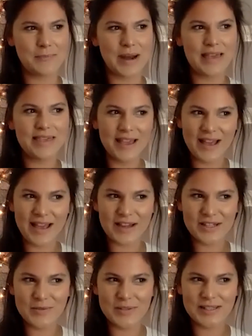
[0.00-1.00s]
But I think I
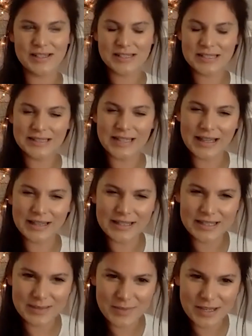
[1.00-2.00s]
actually was slightly
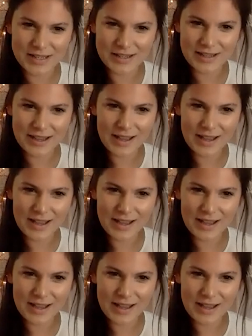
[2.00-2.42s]
timid.